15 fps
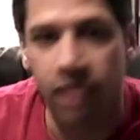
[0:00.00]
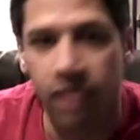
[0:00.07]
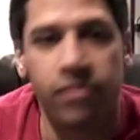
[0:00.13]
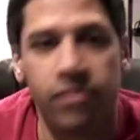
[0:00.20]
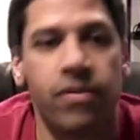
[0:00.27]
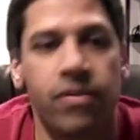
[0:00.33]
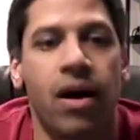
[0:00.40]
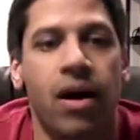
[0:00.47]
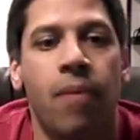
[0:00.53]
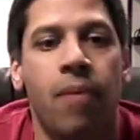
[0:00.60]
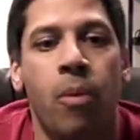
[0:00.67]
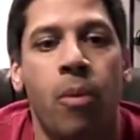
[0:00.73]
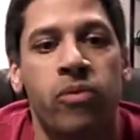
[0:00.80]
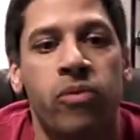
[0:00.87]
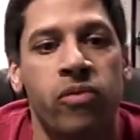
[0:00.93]
of
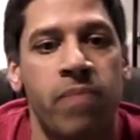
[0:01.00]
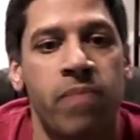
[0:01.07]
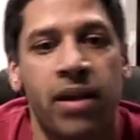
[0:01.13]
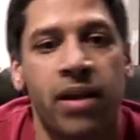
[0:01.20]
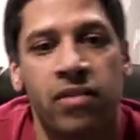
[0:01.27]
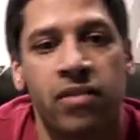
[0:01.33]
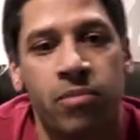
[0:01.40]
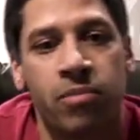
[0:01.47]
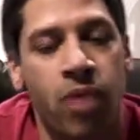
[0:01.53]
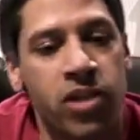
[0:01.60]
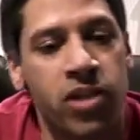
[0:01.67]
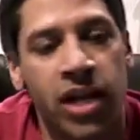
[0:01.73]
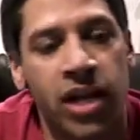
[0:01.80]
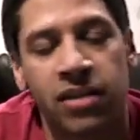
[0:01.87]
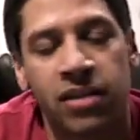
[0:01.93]
open source mechanism
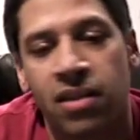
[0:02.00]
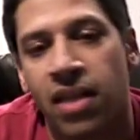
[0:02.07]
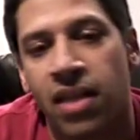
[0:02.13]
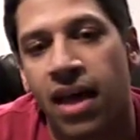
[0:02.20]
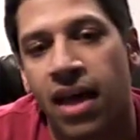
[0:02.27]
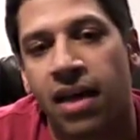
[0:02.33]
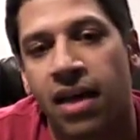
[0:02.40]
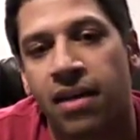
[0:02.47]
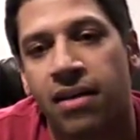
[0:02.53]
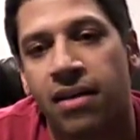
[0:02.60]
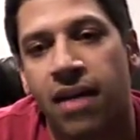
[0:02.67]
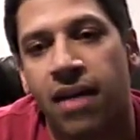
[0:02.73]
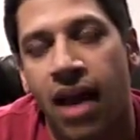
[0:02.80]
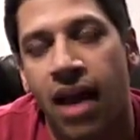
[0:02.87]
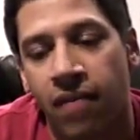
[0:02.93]
project that
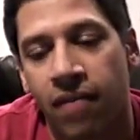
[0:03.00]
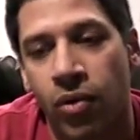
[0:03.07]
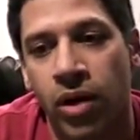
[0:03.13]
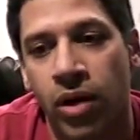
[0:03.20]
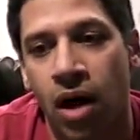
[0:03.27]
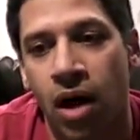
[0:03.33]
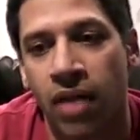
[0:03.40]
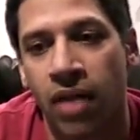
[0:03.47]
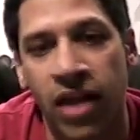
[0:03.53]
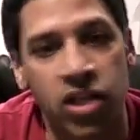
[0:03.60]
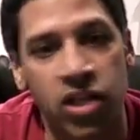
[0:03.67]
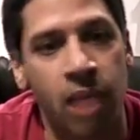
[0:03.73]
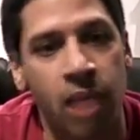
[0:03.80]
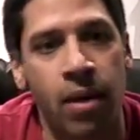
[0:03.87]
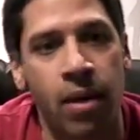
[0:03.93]
I have going on. That
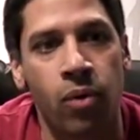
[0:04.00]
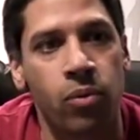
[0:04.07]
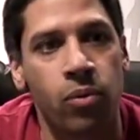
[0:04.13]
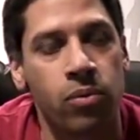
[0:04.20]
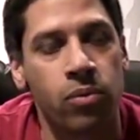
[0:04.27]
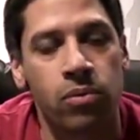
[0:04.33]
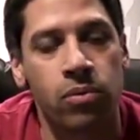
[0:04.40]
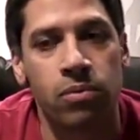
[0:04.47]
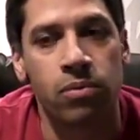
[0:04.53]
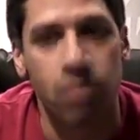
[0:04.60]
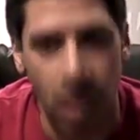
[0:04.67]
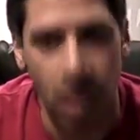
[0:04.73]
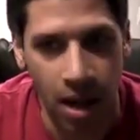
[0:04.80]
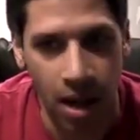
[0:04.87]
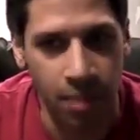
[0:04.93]
should come out,
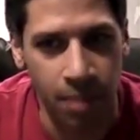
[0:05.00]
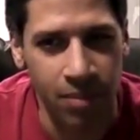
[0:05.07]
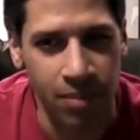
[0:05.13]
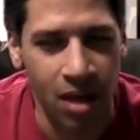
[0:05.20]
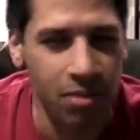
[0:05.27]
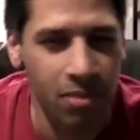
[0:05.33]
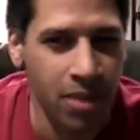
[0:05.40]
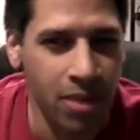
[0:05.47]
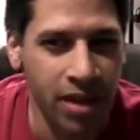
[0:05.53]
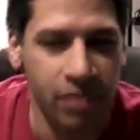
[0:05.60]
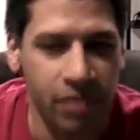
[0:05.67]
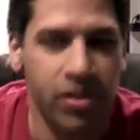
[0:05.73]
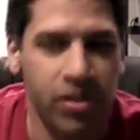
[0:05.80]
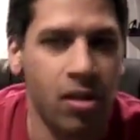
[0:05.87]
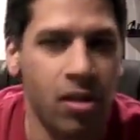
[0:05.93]
not my
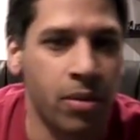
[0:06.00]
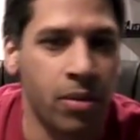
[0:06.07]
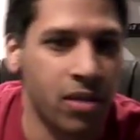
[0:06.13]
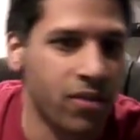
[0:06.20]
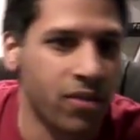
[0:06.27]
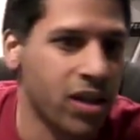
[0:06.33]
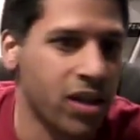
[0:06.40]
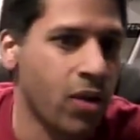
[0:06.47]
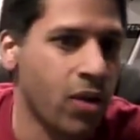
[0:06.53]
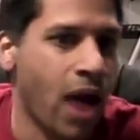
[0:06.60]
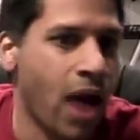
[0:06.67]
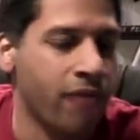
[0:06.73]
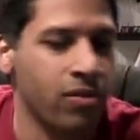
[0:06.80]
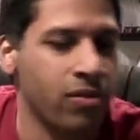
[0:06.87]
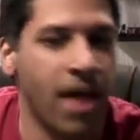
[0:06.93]
next video, but the video
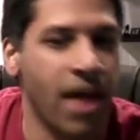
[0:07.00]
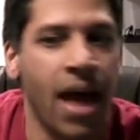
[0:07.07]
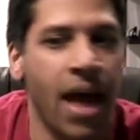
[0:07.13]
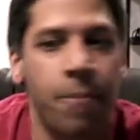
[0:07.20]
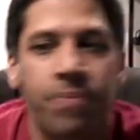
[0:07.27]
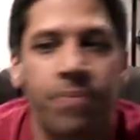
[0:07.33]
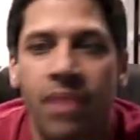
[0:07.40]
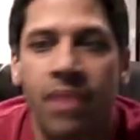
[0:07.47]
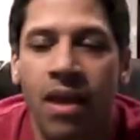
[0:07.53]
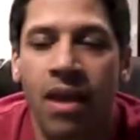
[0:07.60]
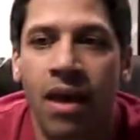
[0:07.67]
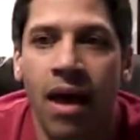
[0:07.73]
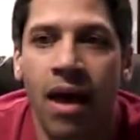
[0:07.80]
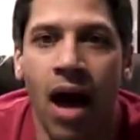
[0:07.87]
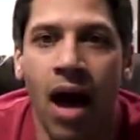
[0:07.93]
after that.
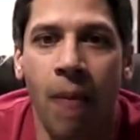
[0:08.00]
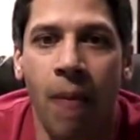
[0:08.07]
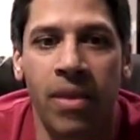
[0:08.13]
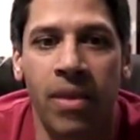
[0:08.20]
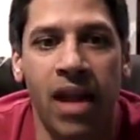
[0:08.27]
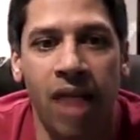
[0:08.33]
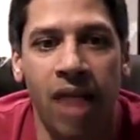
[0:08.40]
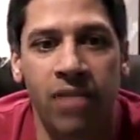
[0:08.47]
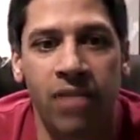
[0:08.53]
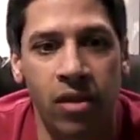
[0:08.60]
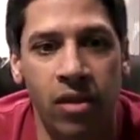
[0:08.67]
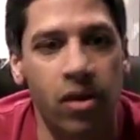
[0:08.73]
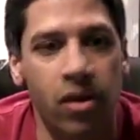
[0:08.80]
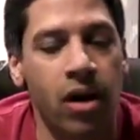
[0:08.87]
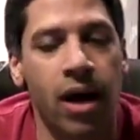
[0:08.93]
And then I have
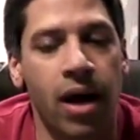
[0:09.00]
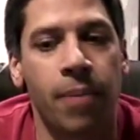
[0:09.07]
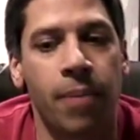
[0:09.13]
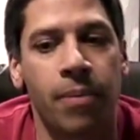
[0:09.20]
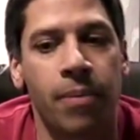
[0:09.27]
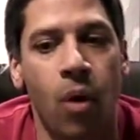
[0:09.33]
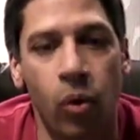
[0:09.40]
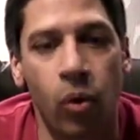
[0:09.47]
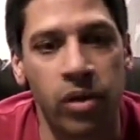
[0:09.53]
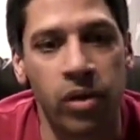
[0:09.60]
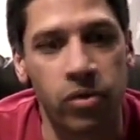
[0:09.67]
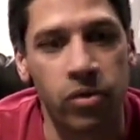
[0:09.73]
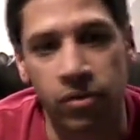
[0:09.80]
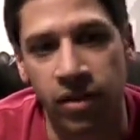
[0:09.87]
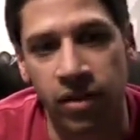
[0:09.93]
another old and
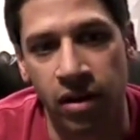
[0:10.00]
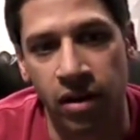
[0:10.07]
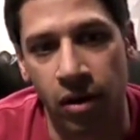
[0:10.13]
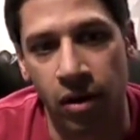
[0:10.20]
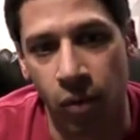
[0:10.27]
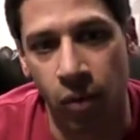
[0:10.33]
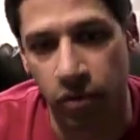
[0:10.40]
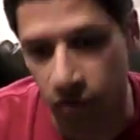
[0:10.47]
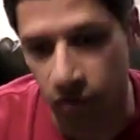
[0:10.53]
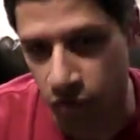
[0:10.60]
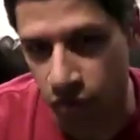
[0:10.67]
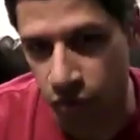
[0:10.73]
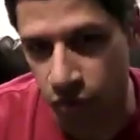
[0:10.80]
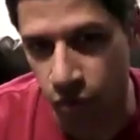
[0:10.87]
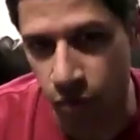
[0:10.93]

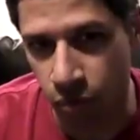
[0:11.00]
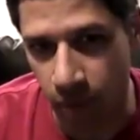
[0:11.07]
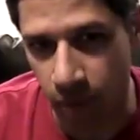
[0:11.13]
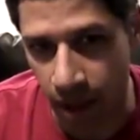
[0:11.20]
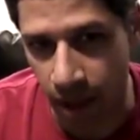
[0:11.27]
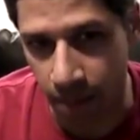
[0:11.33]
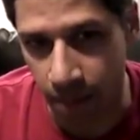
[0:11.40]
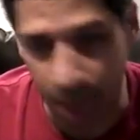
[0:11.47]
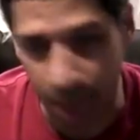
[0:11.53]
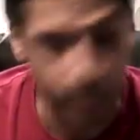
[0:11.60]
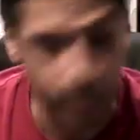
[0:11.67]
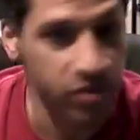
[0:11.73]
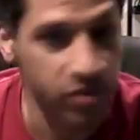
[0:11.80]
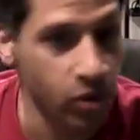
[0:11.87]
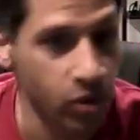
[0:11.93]
new
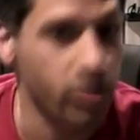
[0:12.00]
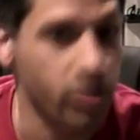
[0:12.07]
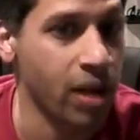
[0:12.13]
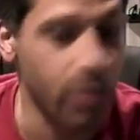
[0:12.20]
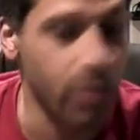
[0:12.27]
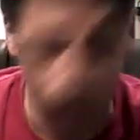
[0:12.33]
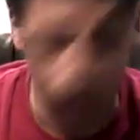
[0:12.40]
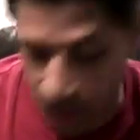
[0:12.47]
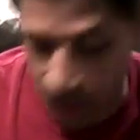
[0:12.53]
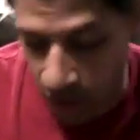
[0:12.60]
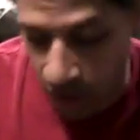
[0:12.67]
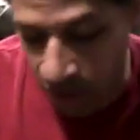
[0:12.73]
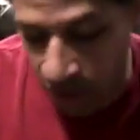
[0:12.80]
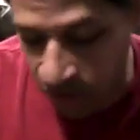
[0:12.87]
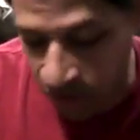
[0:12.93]
episode that I've been working
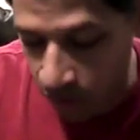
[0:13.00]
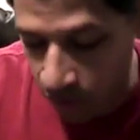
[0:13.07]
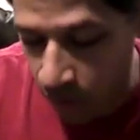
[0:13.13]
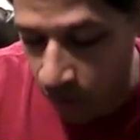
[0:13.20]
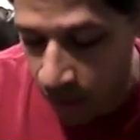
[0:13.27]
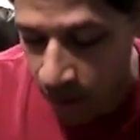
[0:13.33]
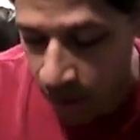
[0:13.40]
on. And so